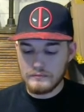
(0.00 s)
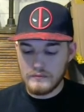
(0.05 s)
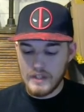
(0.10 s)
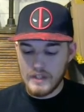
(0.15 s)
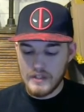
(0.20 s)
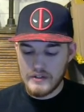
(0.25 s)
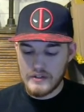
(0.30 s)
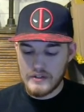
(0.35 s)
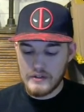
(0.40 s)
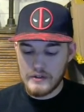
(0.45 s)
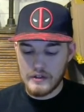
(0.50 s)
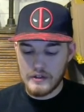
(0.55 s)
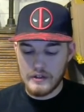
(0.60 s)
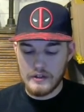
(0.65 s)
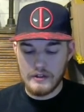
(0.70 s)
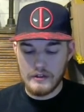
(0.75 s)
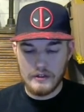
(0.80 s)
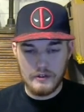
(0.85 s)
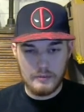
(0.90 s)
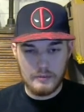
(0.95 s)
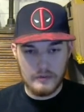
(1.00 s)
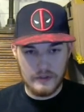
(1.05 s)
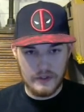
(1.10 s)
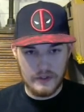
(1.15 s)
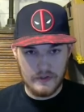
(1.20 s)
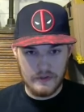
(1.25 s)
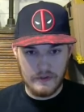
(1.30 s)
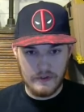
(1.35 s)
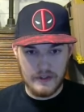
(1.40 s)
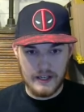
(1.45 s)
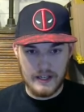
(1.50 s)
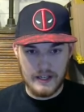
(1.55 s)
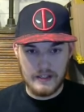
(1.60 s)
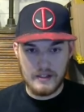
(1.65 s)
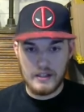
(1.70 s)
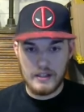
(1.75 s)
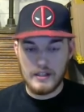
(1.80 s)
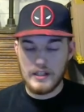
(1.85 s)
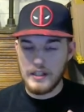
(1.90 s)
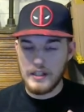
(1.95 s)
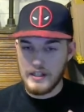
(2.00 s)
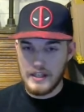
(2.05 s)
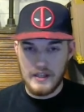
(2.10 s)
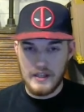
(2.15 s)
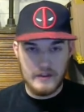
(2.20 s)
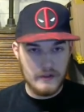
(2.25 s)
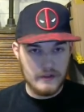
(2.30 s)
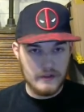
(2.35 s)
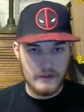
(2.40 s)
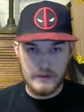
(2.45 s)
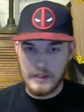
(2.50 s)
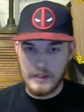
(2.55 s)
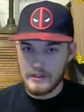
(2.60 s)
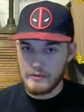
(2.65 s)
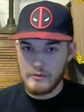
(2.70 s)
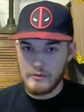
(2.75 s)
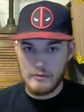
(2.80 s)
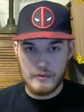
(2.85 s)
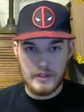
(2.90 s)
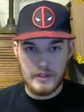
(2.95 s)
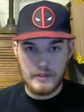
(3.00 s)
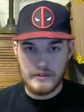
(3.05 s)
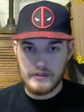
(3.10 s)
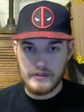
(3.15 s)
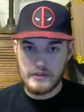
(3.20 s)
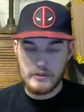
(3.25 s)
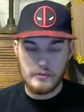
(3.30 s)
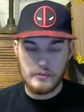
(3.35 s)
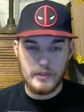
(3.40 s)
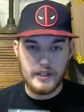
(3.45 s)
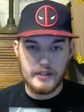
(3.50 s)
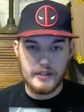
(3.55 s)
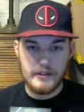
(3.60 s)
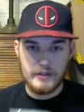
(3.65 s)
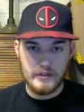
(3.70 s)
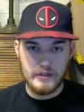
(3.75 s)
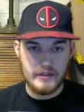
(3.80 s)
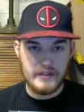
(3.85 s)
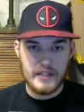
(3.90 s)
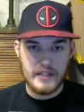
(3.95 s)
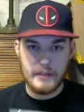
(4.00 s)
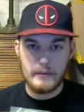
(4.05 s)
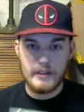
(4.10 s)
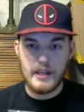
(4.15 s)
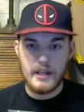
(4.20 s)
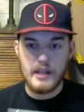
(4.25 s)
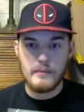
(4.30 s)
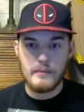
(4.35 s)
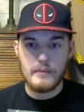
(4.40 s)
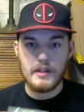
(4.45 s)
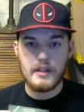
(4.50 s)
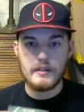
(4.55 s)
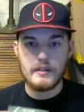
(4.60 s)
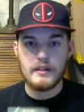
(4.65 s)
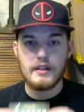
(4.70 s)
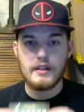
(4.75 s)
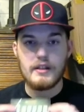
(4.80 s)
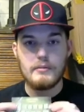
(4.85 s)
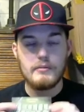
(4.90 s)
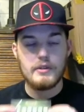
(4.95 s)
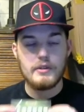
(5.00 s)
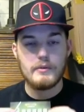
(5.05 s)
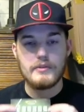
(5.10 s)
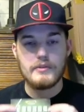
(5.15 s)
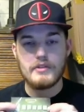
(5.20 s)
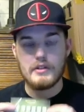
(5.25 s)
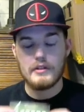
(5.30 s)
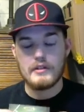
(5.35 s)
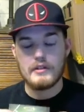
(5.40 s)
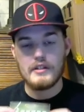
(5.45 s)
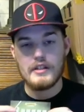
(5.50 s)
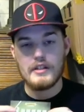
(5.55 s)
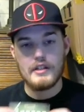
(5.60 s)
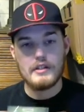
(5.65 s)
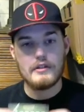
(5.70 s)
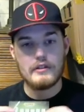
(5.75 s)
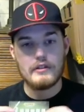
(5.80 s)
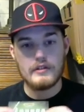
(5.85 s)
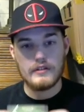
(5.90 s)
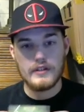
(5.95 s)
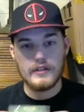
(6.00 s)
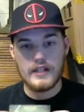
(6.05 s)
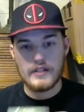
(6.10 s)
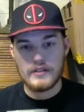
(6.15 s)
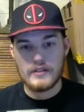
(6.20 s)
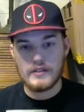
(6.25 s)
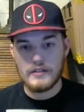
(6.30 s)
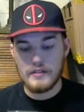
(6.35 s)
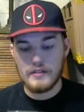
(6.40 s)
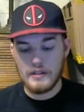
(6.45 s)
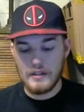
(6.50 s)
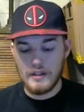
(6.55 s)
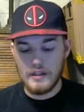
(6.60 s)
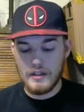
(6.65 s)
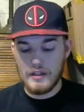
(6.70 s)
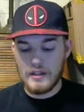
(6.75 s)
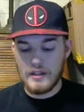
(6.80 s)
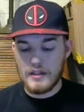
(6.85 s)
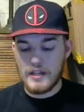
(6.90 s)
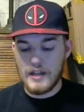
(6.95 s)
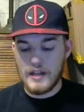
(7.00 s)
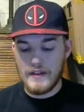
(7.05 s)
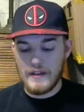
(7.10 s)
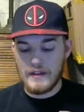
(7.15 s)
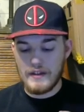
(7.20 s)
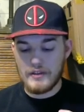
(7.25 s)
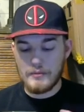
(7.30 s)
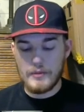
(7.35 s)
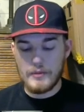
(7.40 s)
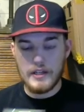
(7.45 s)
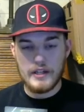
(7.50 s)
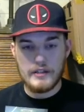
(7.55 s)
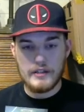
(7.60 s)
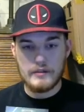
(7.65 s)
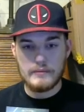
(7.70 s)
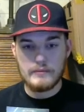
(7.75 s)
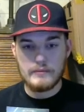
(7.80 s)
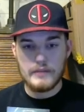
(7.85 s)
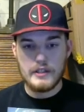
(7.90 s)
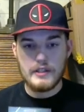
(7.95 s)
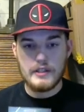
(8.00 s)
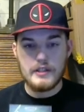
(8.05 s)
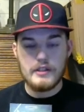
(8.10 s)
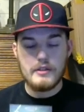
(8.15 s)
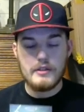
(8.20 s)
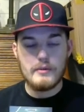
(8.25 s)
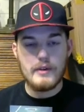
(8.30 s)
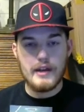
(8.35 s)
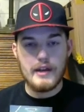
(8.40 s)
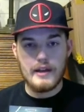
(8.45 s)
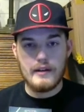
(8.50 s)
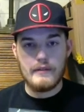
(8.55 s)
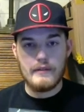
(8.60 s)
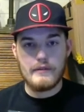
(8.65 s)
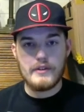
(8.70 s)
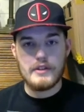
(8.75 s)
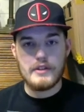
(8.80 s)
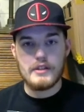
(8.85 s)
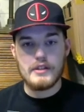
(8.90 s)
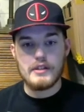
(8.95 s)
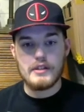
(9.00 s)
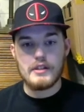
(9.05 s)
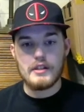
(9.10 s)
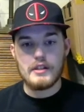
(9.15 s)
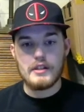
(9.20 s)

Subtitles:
So you can earn the points for that. Again, those don't have to be models that you bought during the time of the campaign. They can be what's already in your collection. And then at the bottom, you have the